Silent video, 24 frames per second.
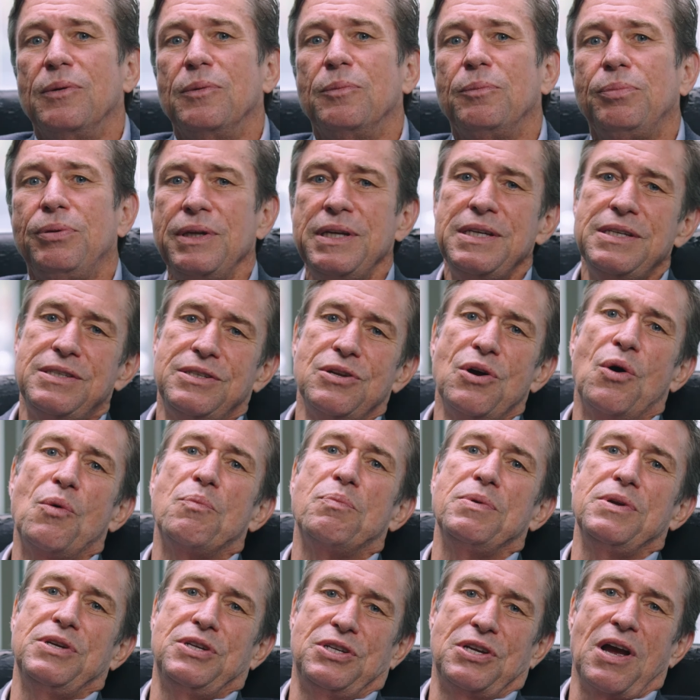Please
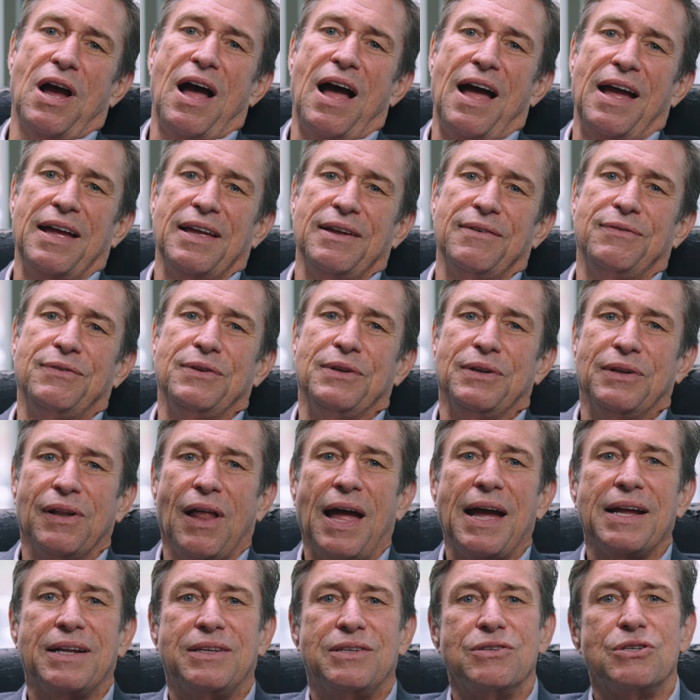don't be shy if you'd
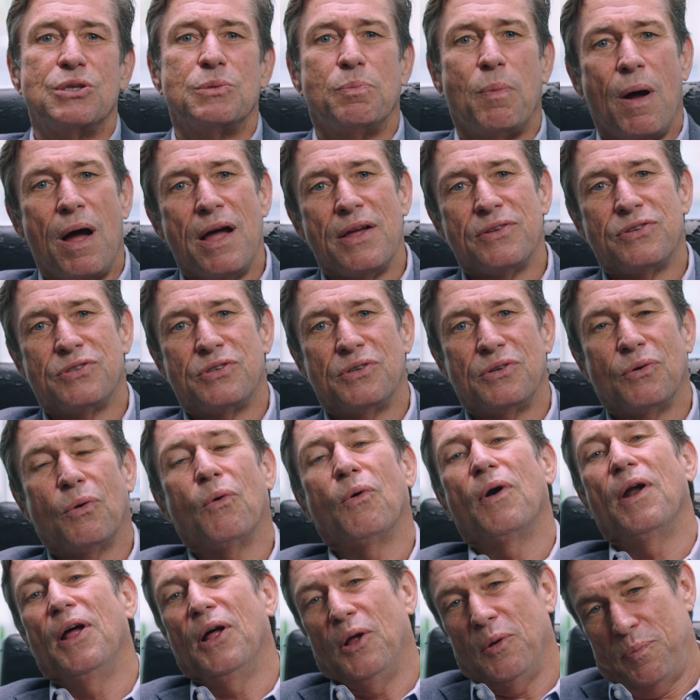like to sponsor
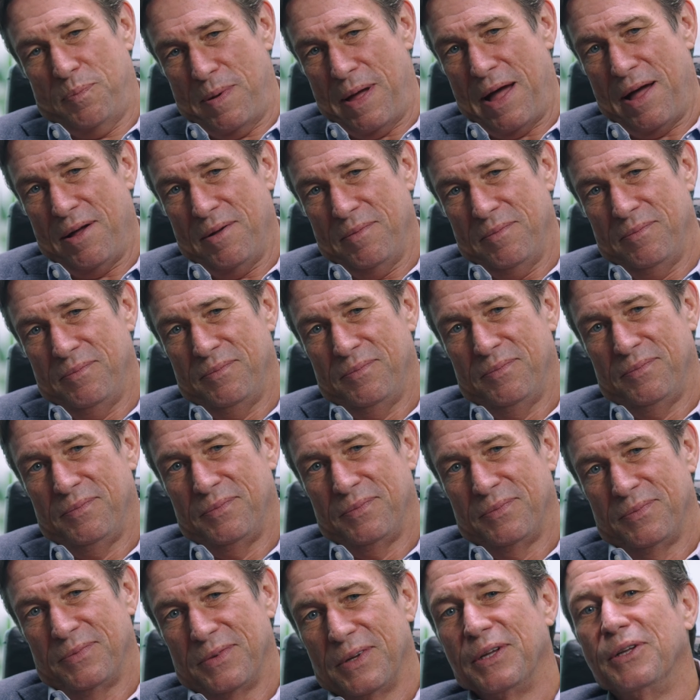or help out.
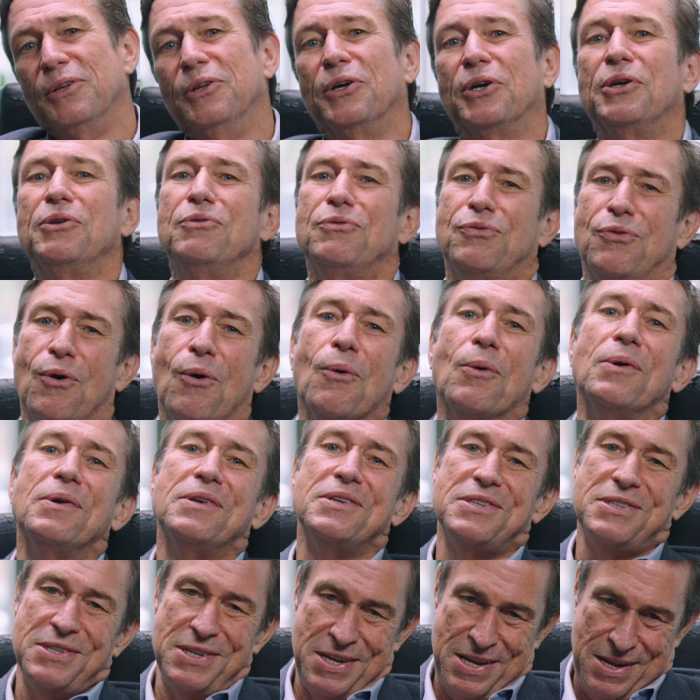Looking forward
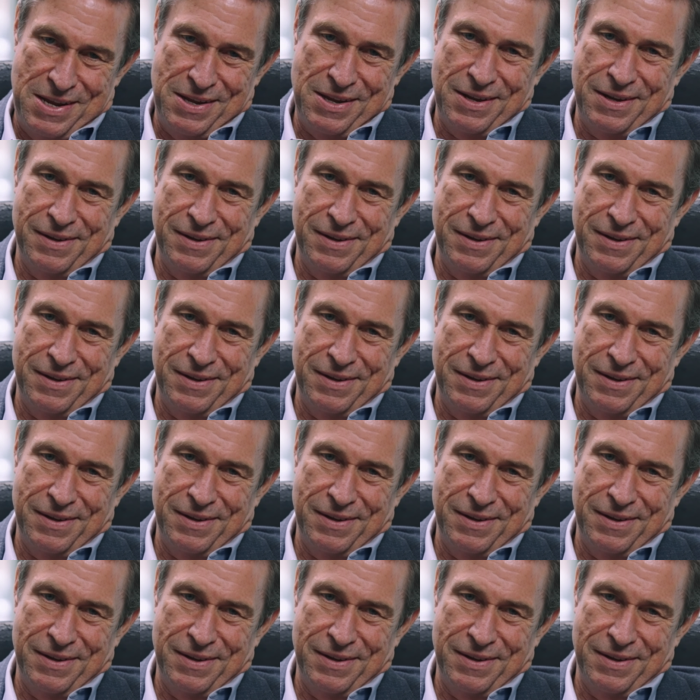to seeing you.